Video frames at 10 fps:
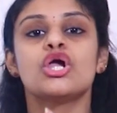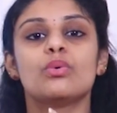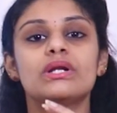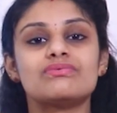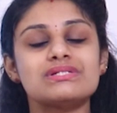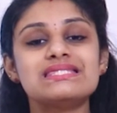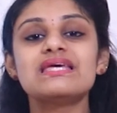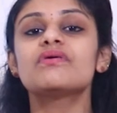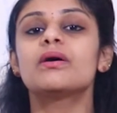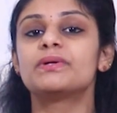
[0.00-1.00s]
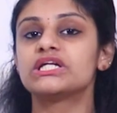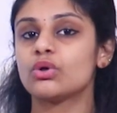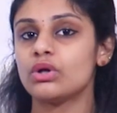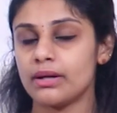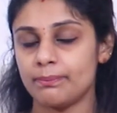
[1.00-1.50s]
you will receive a
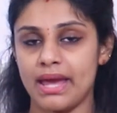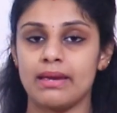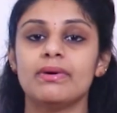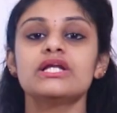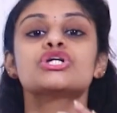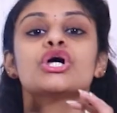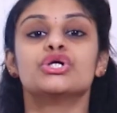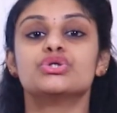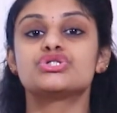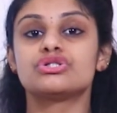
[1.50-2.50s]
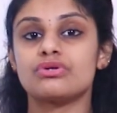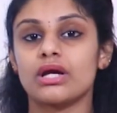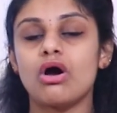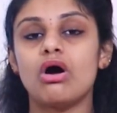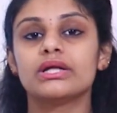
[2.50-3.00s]
particular payment, you should
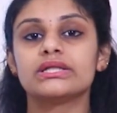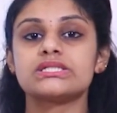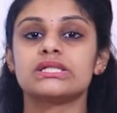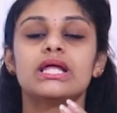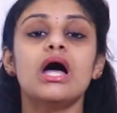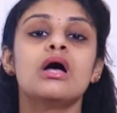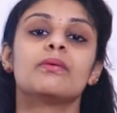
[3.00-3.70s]
record it in the